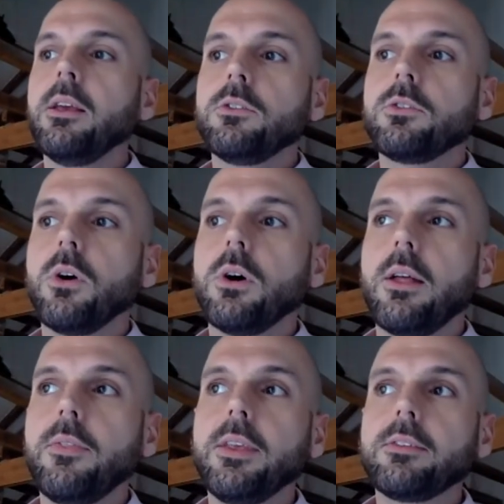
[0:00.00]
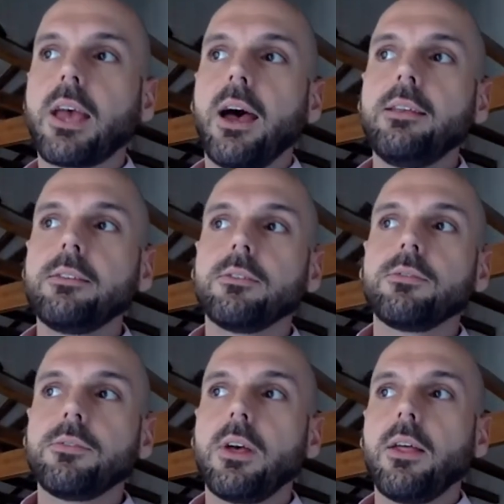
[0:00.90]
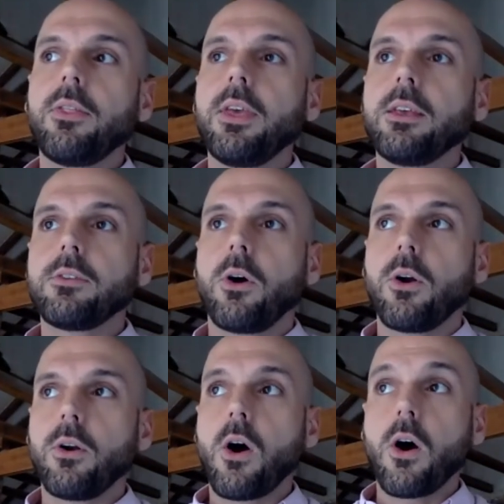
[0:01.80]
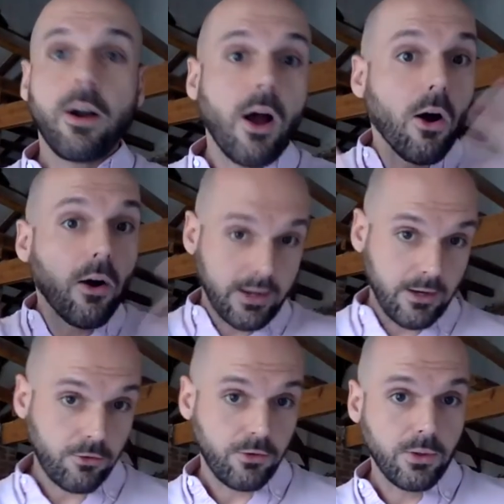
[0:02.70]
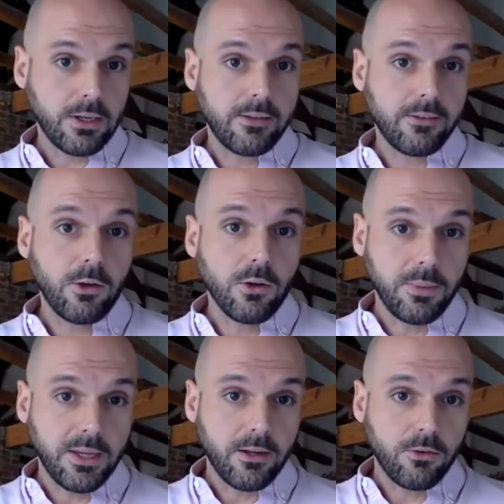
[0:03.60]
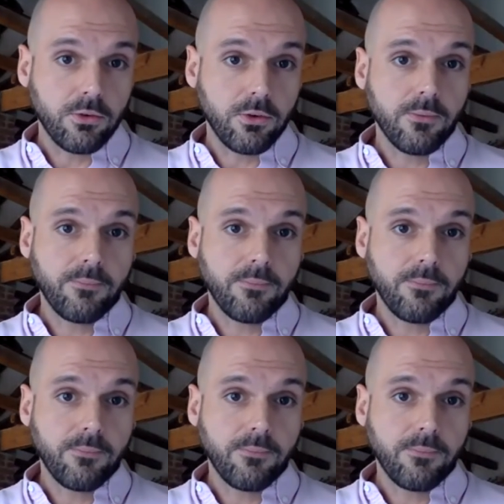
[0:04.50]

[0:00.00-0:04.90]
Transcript: So these kinds of things are at issue and continue to be at issue,